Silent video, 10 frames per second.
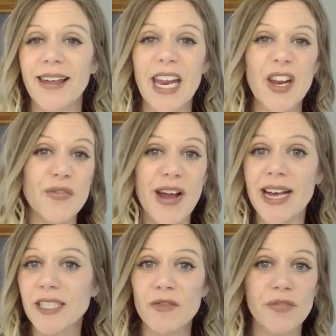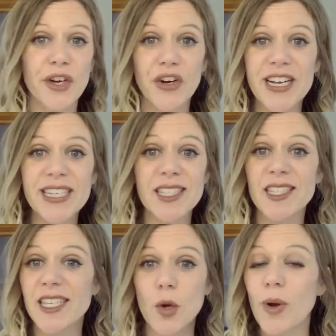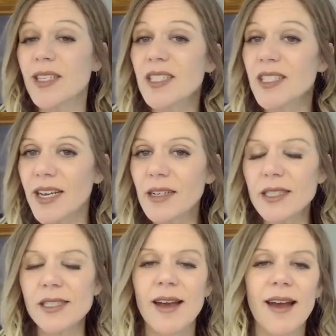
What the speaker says: kind of fast and furious and seeing what sticks,